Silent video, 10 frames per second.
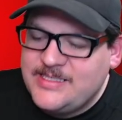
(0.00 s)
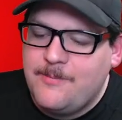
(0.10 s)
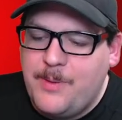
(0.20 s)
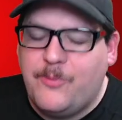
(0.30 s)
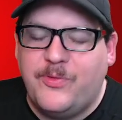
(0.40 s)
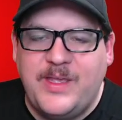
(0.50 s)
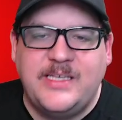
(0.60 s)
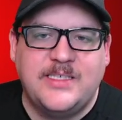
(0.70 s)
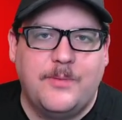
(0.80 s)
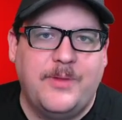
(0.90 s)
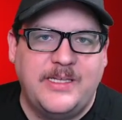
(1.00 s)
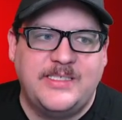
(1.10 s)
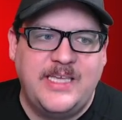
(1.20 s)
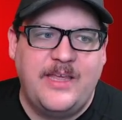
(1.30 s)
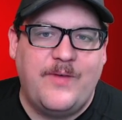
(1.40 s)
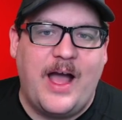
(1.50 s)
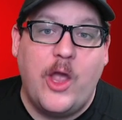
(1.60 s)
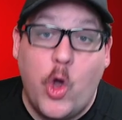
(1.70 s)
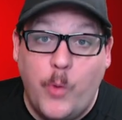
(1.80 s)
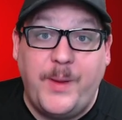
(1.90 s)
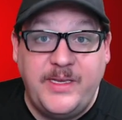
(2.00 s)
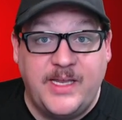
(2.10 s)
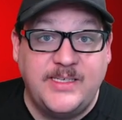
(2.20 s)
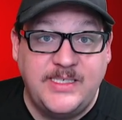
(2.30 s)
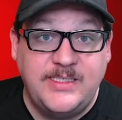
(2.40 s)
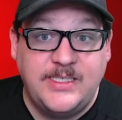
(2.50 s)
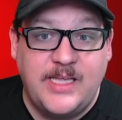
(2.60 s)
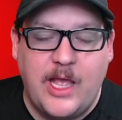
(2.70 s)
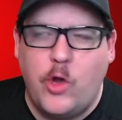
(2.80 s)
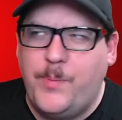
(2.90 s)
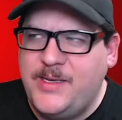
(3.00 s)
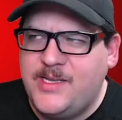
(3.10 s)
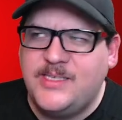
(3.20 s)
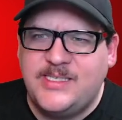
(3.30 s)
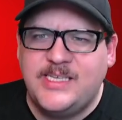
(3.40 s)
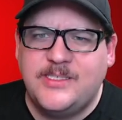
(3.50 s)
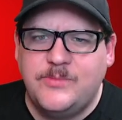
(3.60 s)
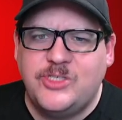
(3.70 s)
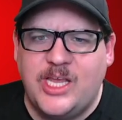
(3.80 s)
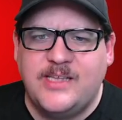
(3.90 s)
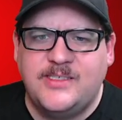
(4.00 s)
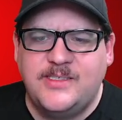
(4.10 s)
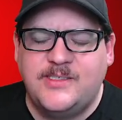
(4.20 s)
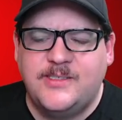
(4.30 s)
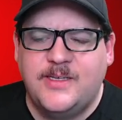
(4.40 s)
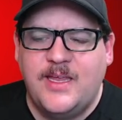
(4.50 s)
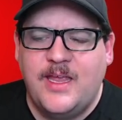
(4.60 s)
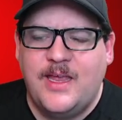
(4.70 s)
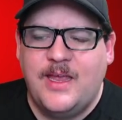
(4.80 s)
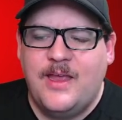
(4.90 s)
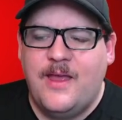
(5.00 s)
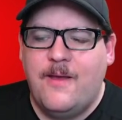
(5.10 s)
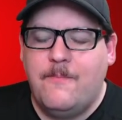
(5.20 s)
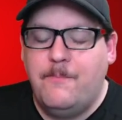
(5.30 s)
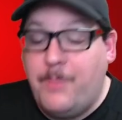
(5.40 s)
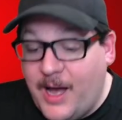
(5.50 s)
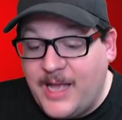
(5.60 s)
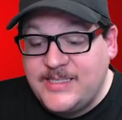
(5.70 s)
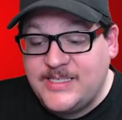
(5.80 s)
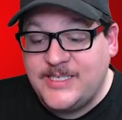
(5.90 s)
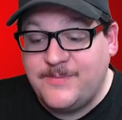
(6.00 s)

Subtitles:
people think he's going to play it safe. I hope he doesn't. I hope he does take some chances. But